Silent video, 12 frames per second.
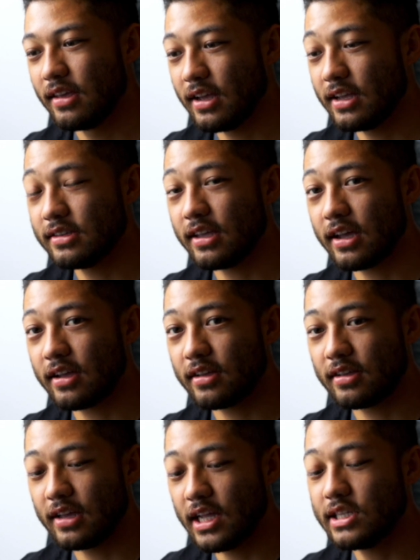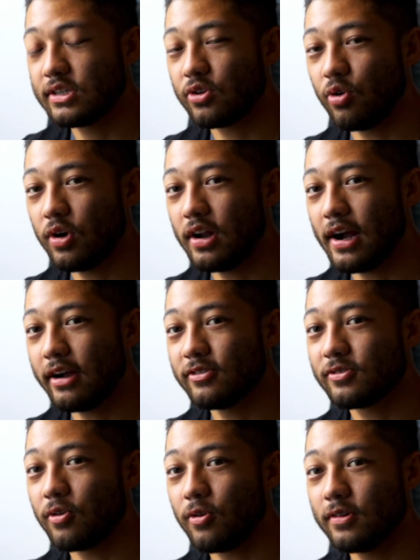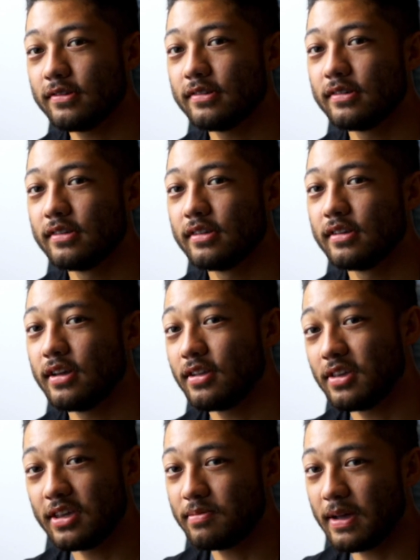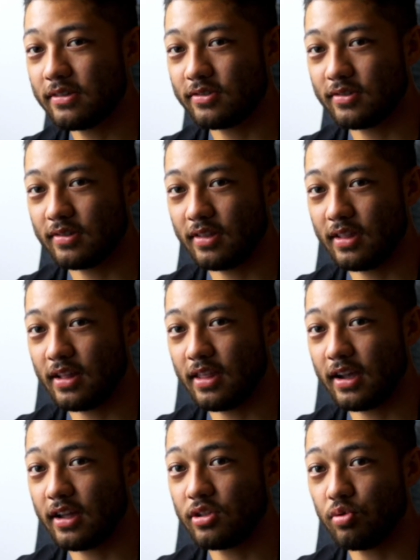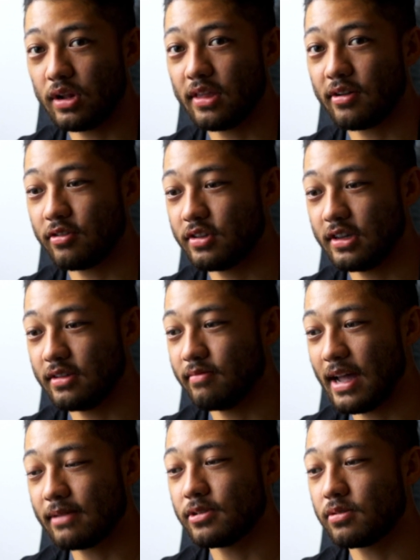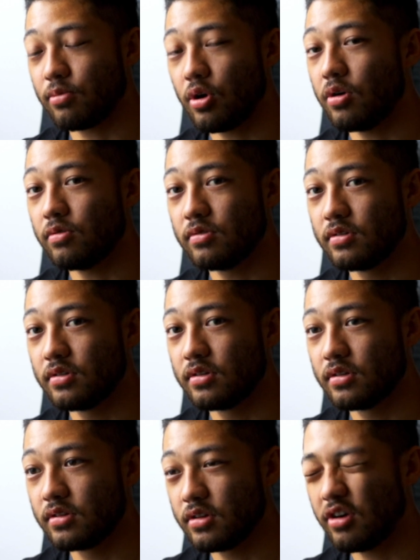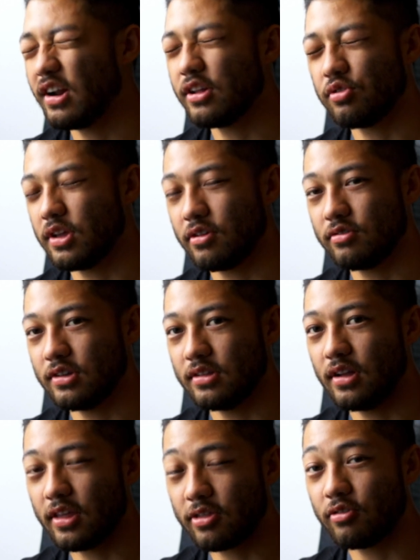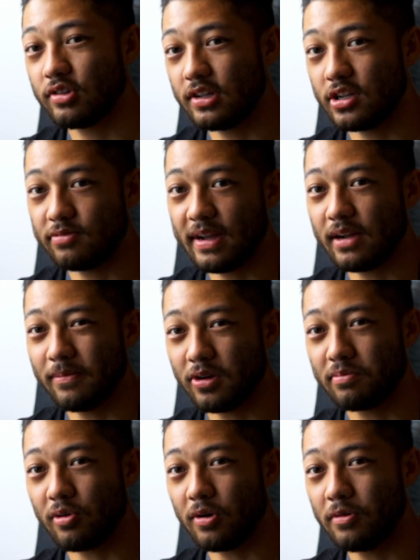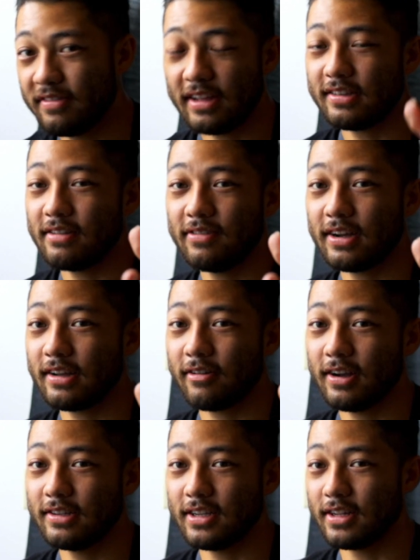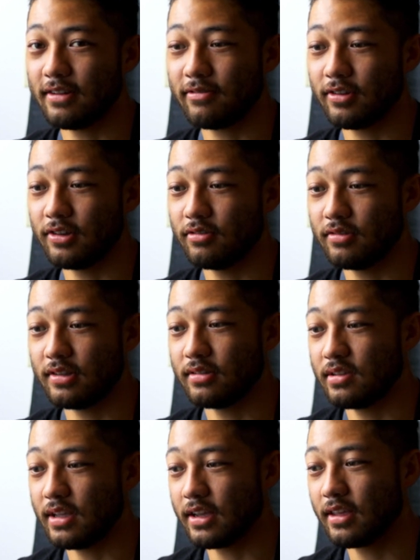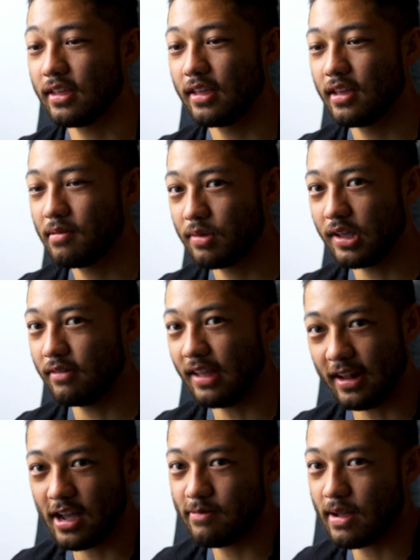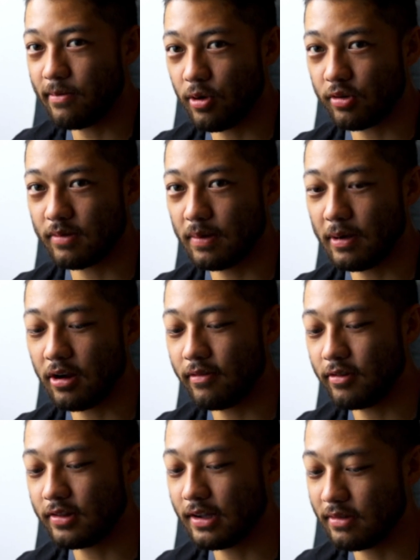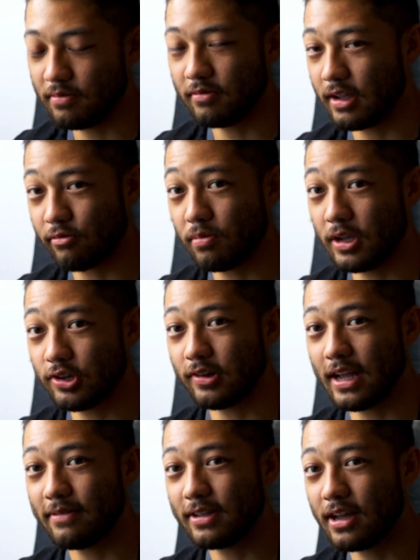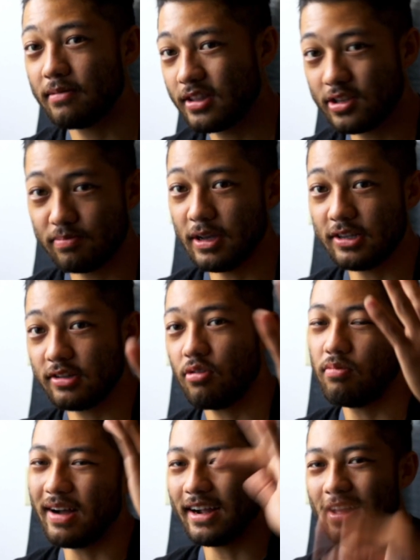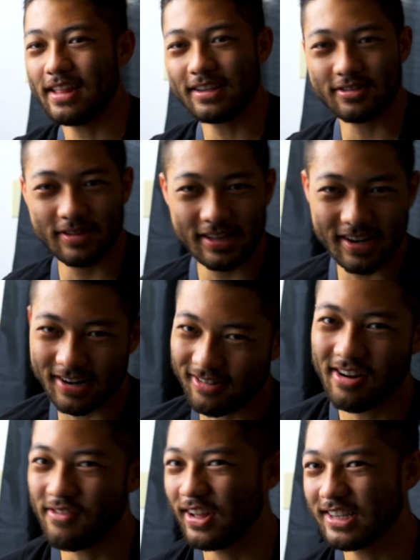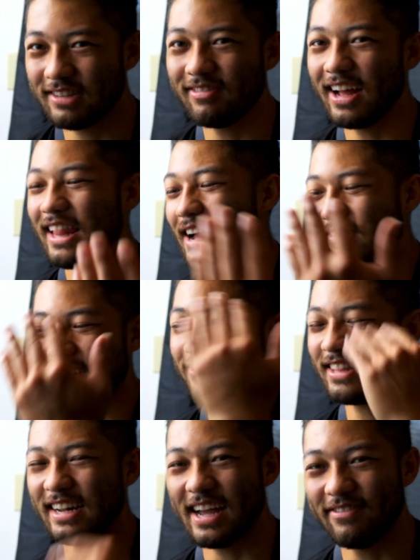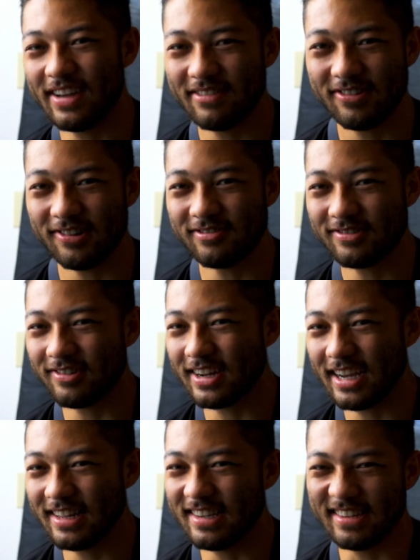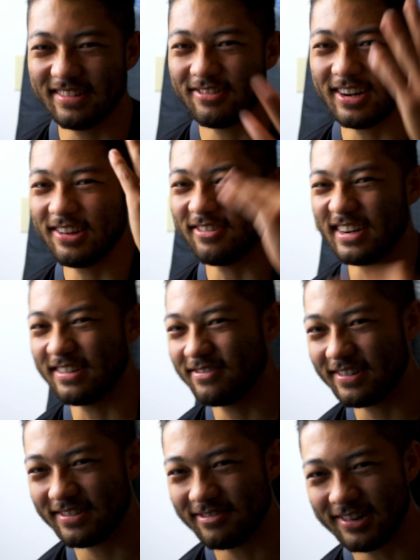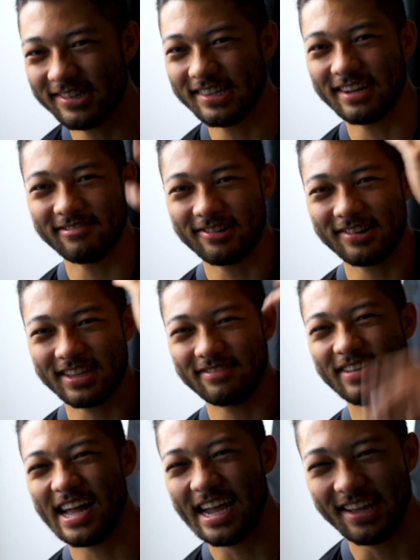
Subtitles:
Is like, it's scored higher scores in Geekbench than like a 2013 MacBook Pro. Or not 2013, a 13-inch MacBook Pro. If that's not fucking crazy enough for you to just like believe that an iPad Pro can be powerful enough to like replace your laptop, this is basically, oh my god, that's gonna be the title. Replacing my laptop with an iPad Pro, 2018, 2020. What's up? Worth it? Buy